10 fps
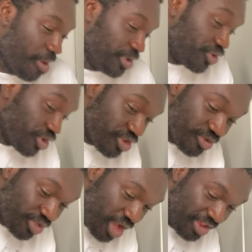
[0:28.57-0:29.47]
I mean the good
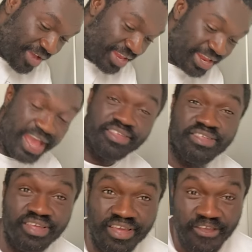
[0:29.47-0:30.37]
news are they're ready
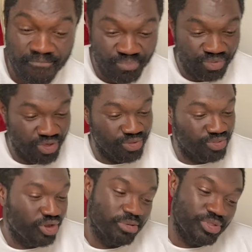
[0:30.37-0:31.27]
that's so it's
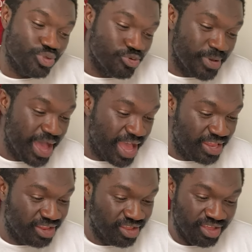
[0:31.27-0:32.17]
not going to be too bad.